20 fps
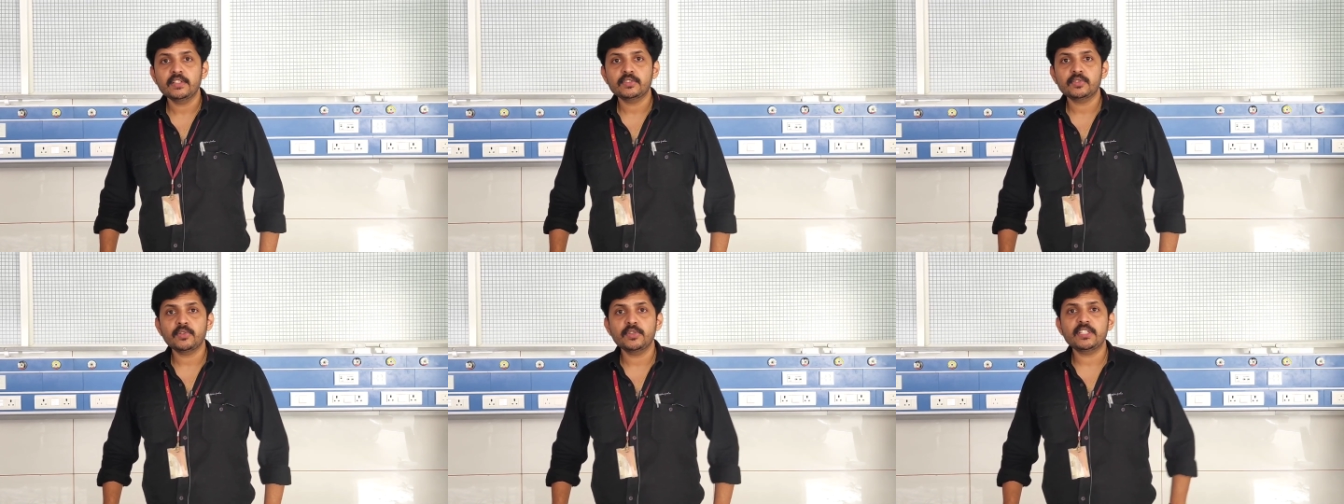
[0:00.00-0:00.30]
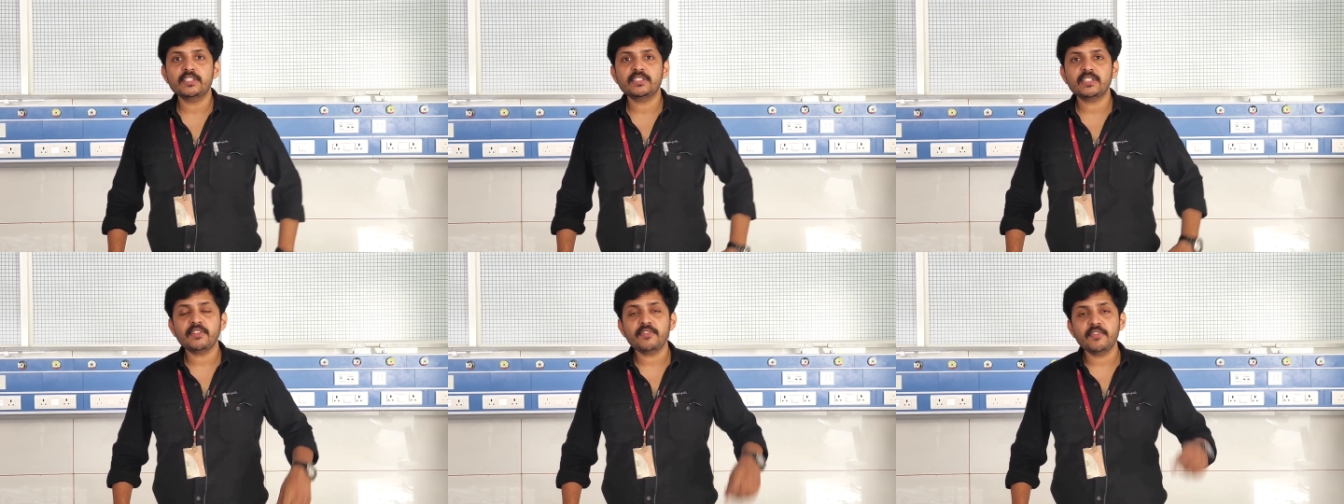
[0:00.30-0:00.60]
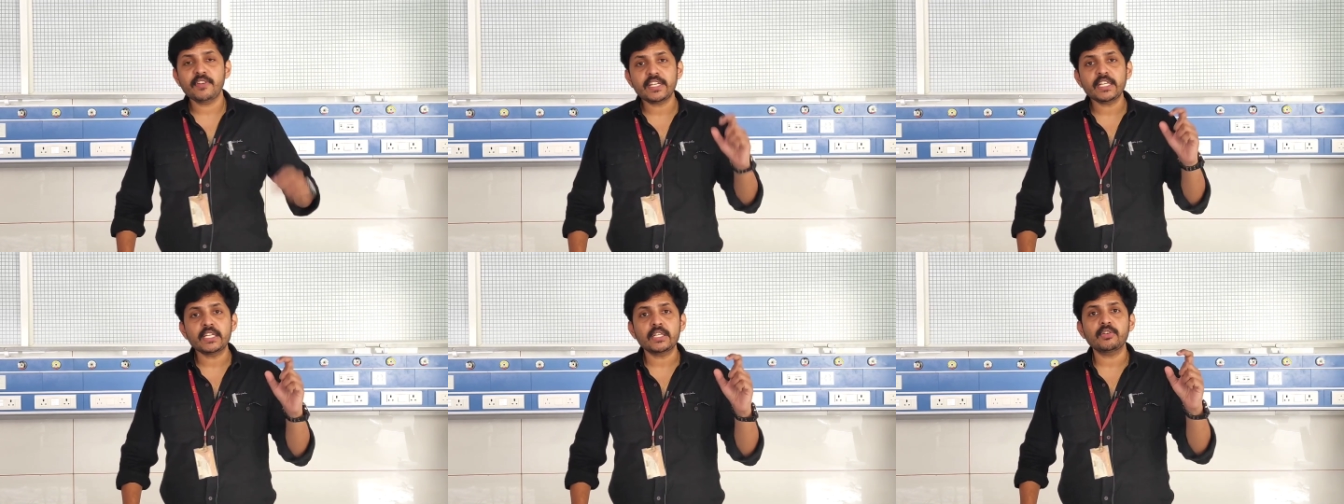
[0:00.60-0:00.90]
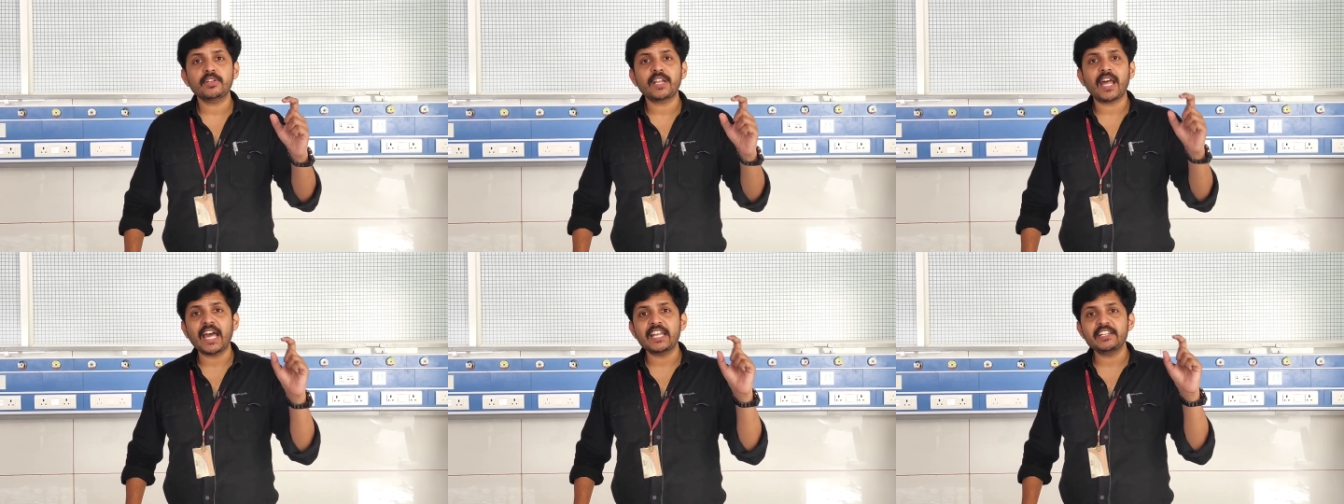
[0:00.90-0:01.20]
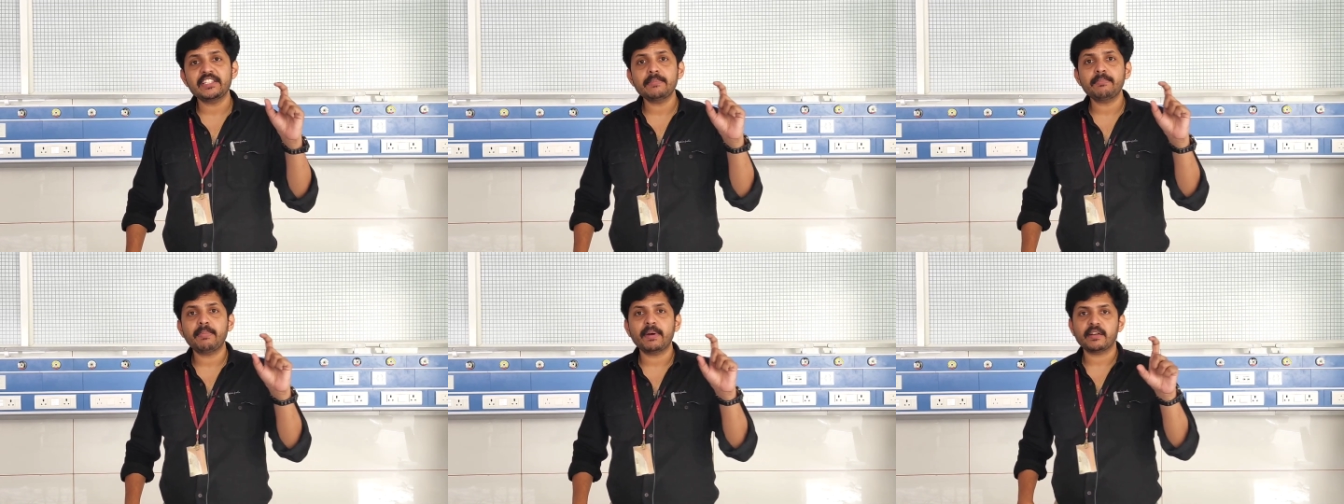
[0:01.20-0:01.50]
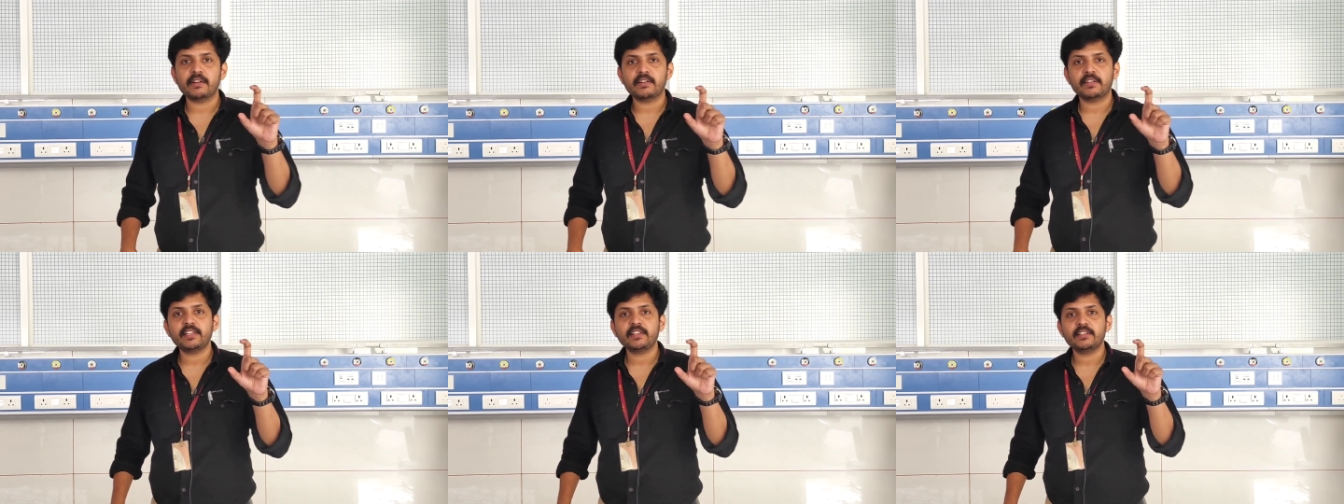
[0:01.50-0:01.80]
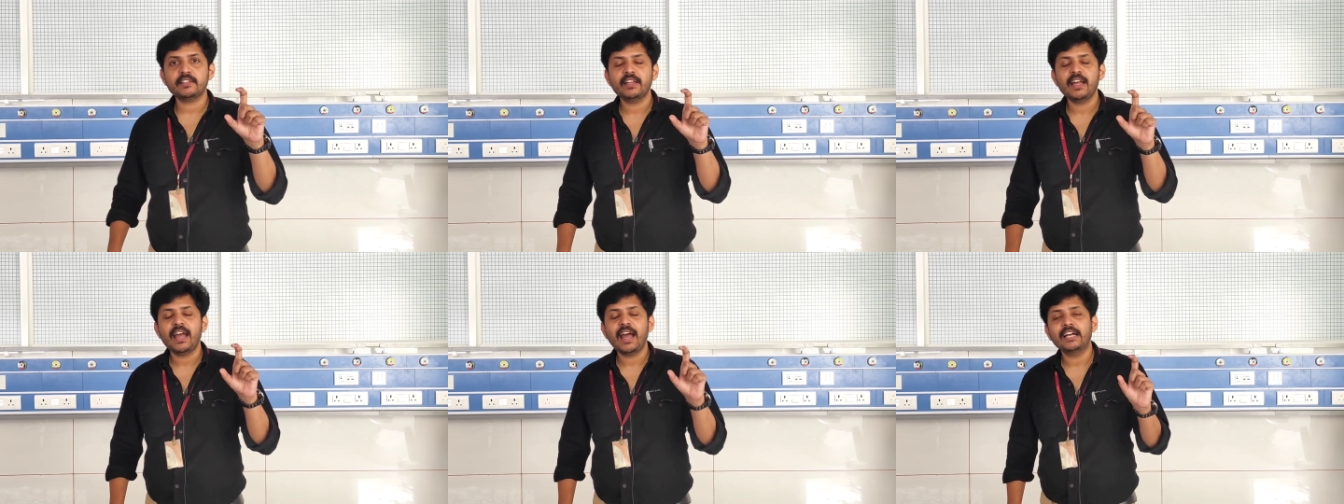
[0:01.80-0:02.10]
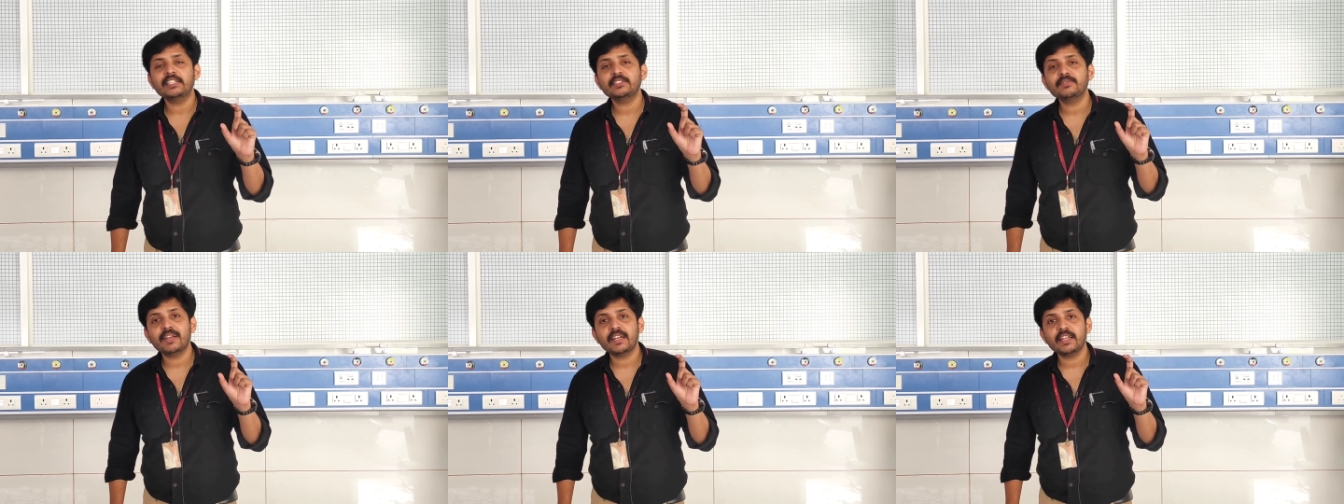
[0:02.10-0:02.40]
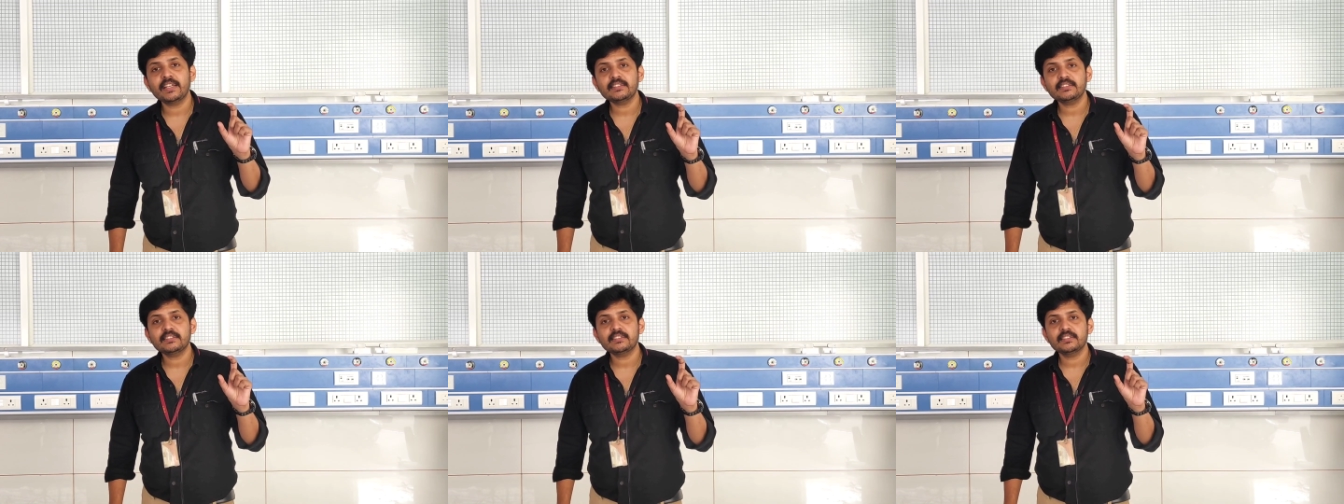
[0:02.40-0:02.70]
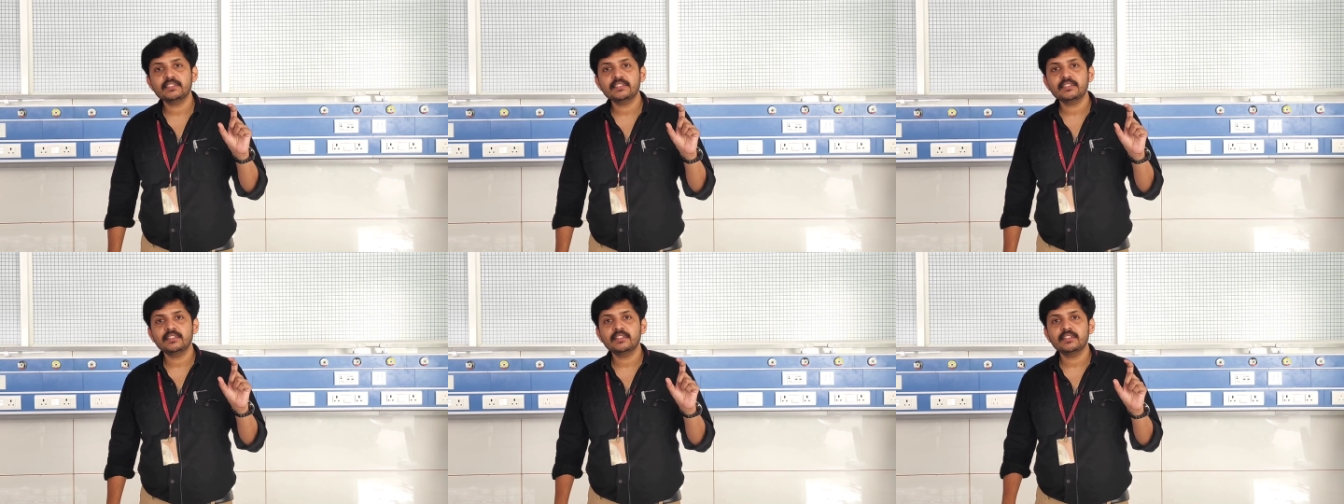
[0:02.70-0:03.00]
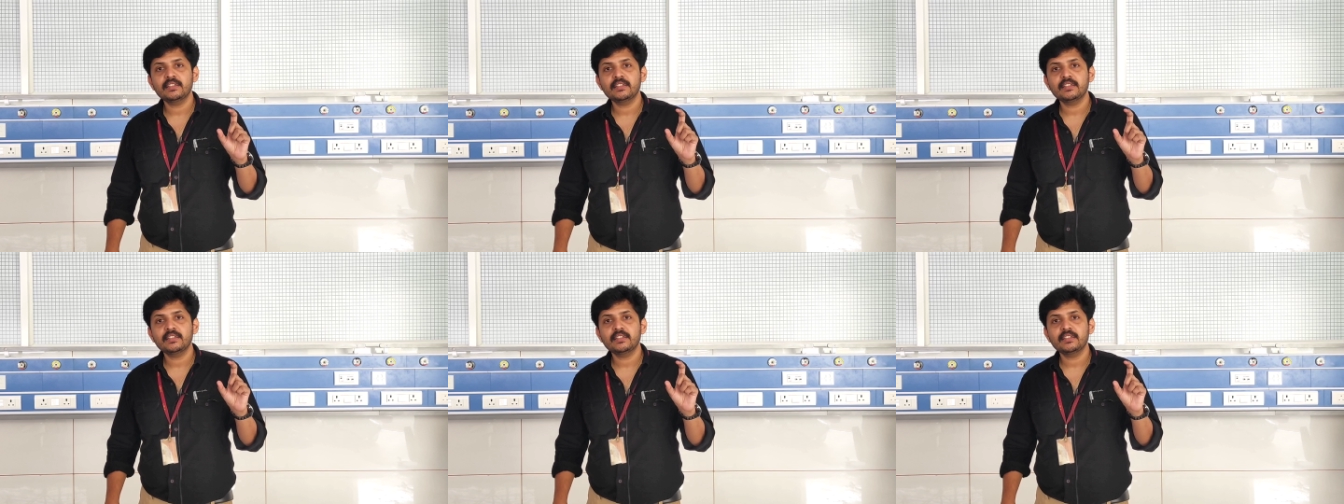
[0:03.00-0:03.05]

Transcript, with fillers: So it is a very good antipyretic as well as,